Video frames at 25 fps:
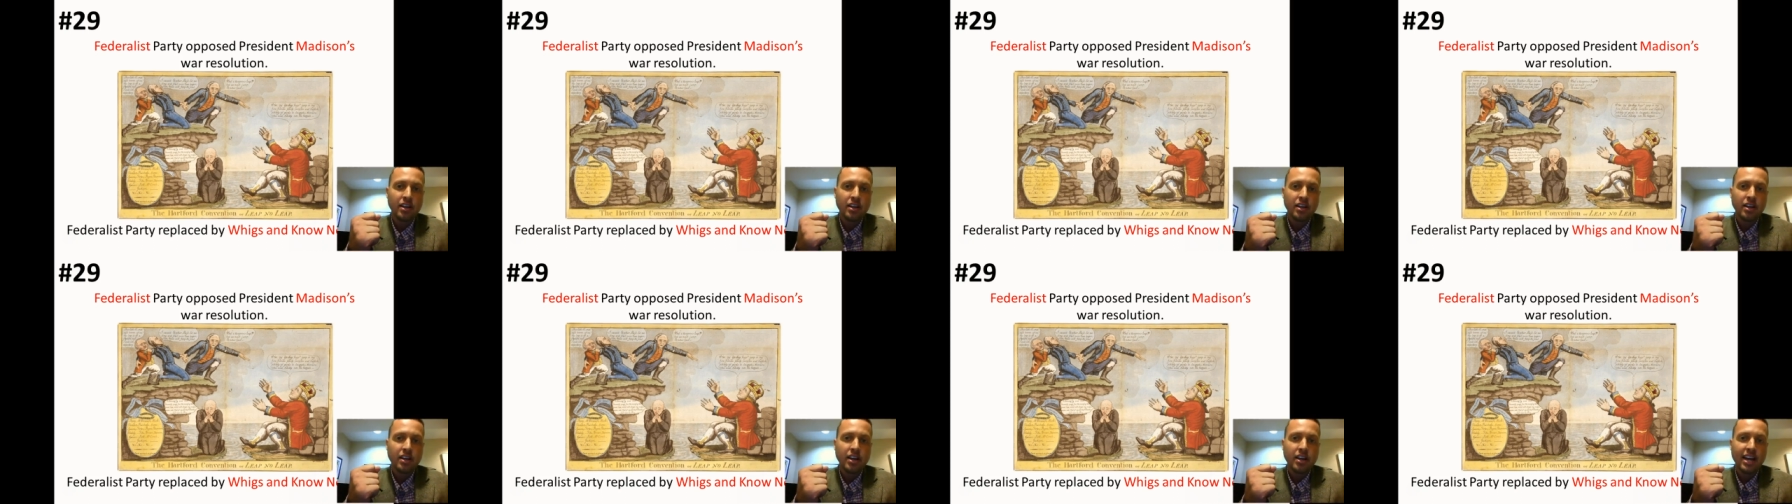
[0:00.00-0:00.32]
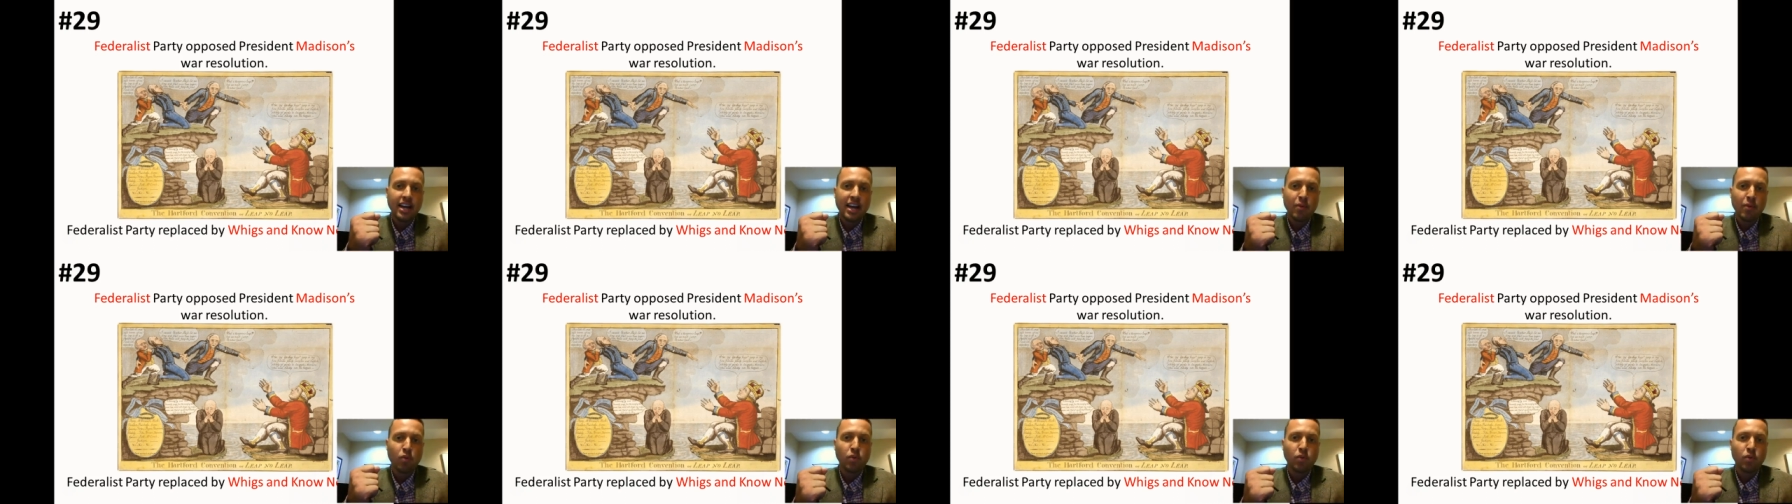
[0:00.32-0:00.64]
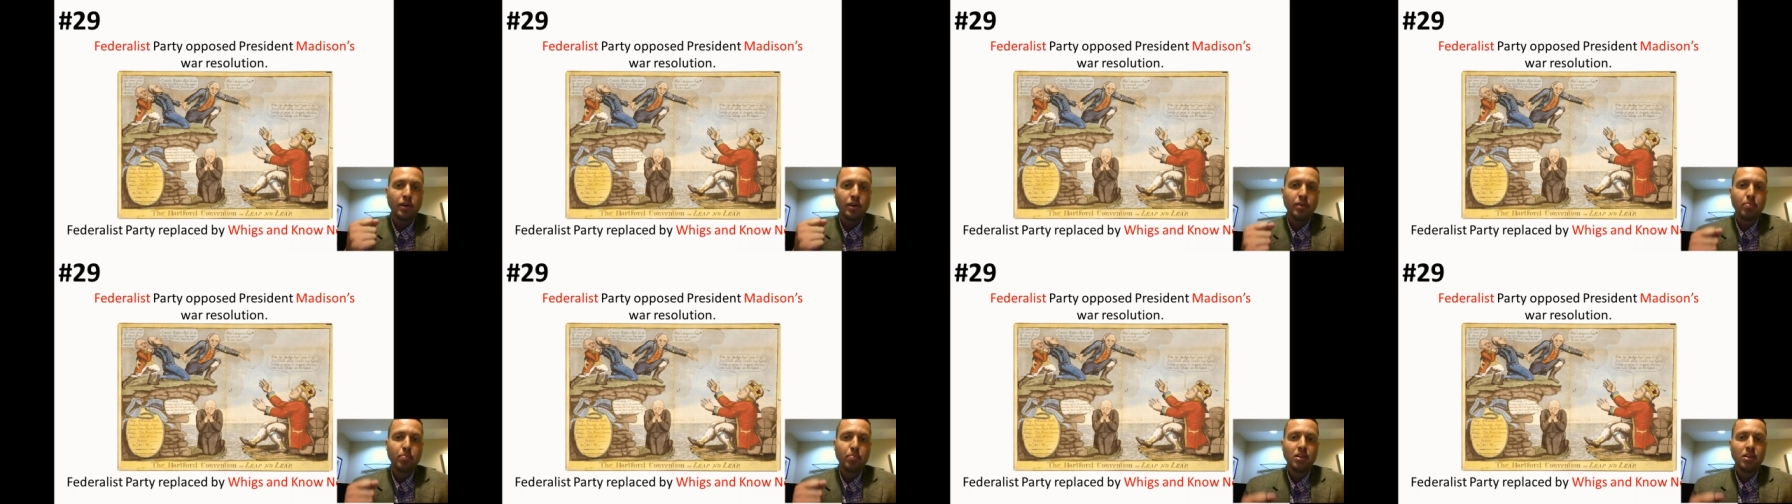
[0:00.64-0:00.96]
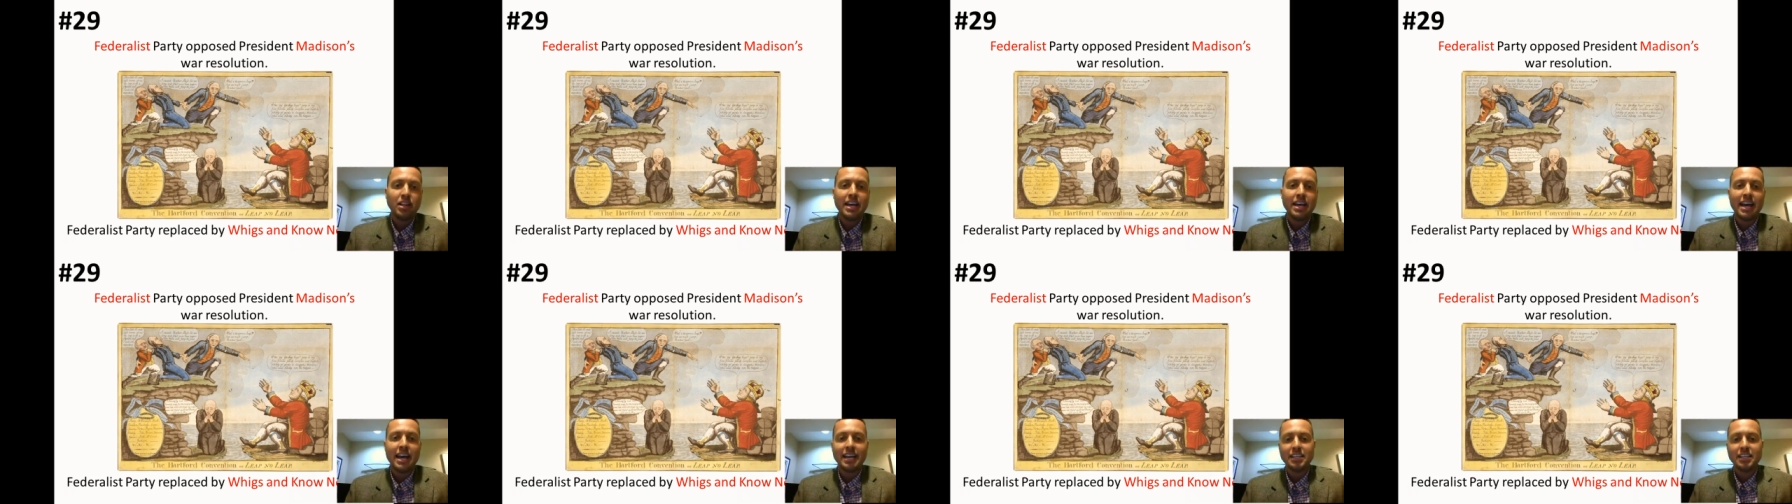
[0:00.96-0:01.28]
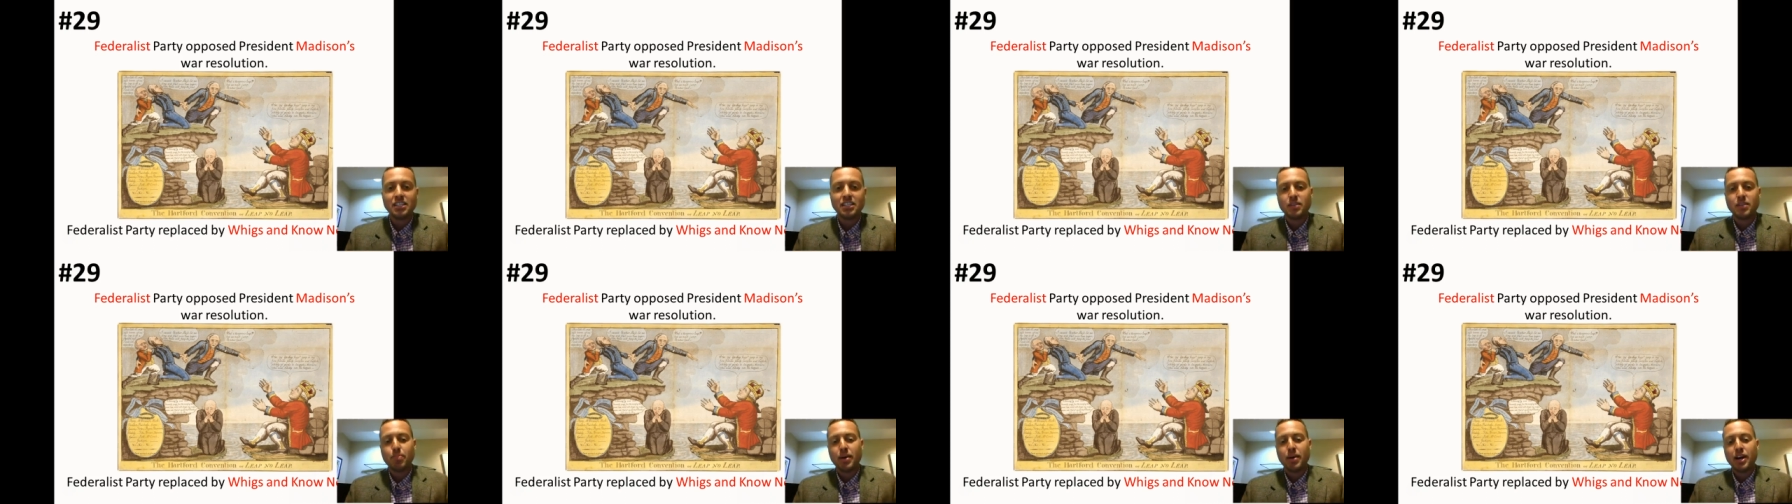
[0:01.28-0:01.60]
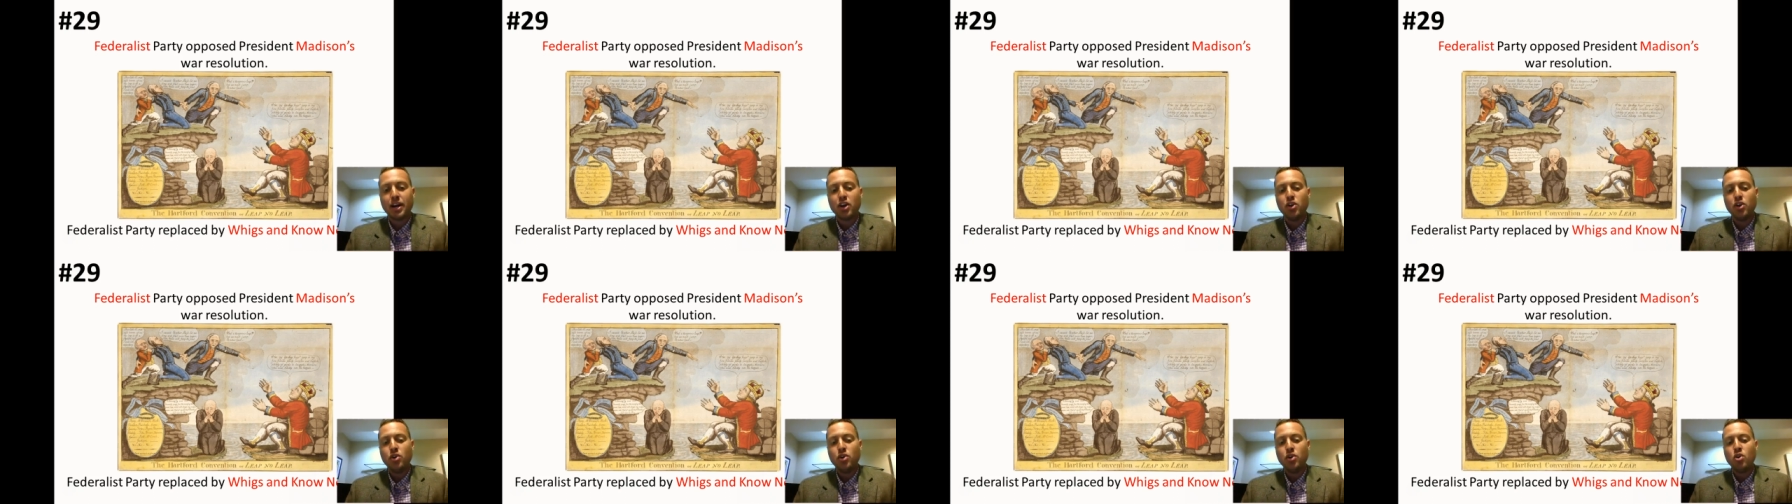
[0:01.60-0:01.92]
and were replaced by
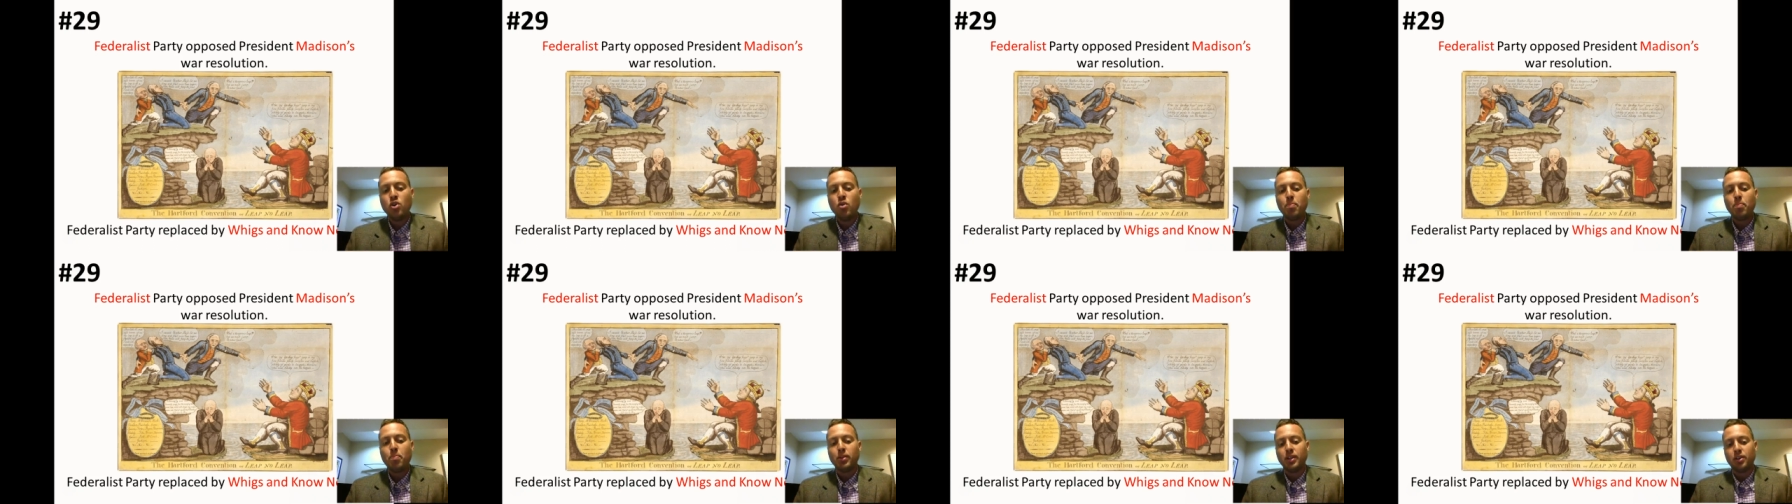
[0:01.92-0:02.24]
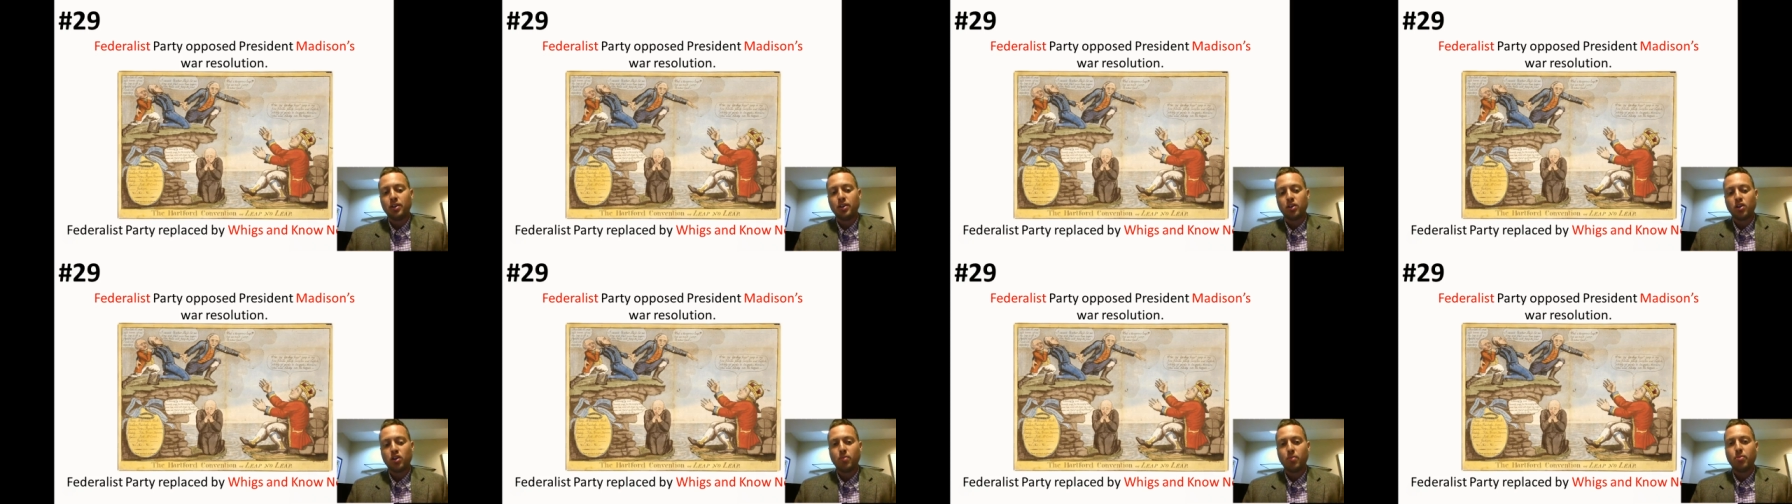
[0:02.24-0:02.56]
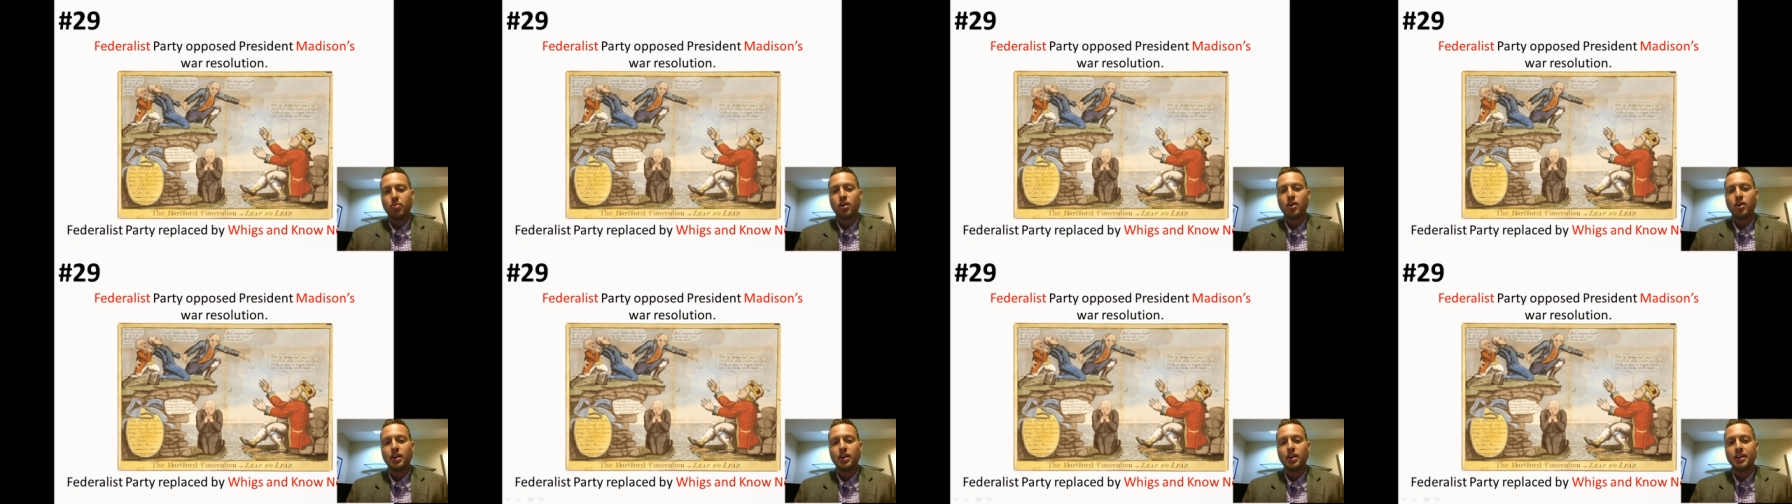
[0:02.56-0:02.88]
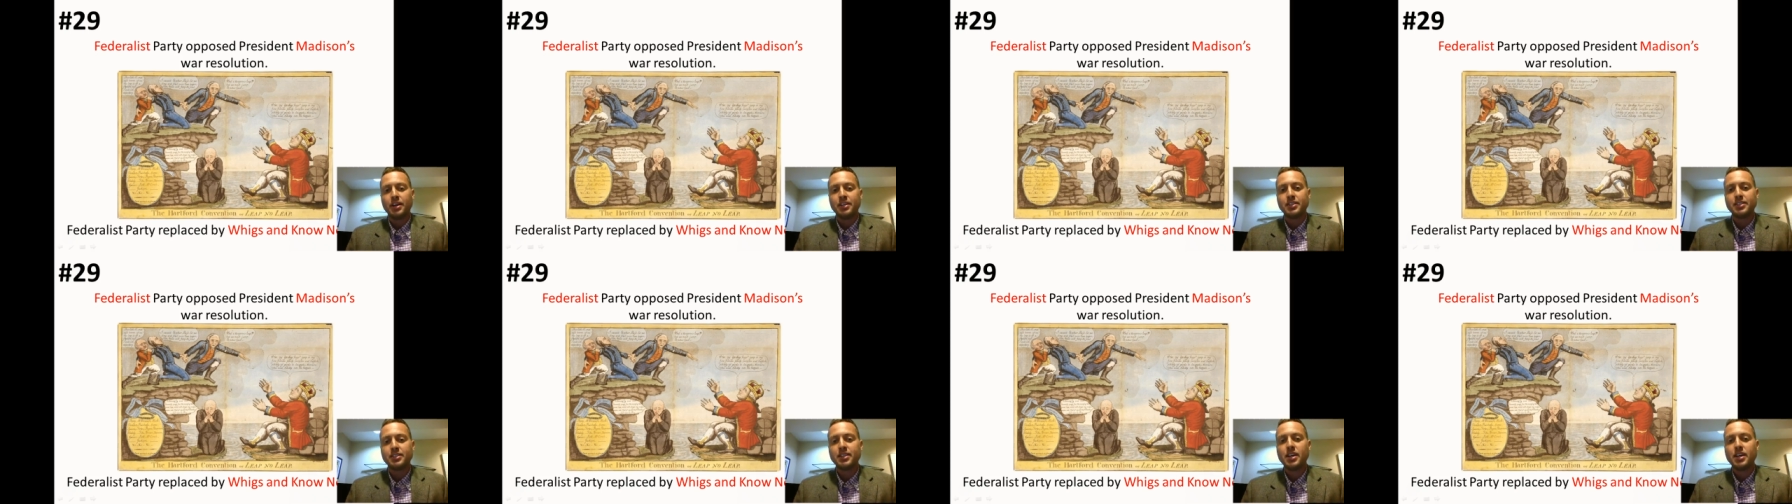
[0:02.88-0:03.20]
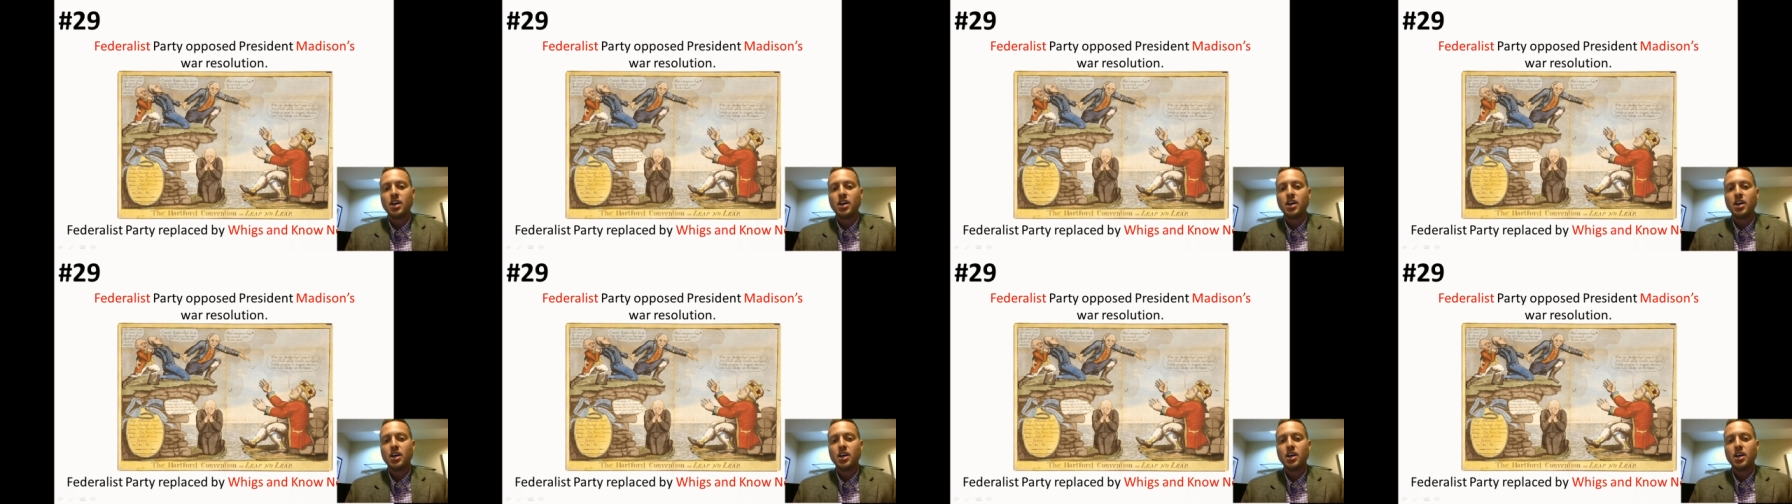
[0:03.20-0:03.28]
new political parties,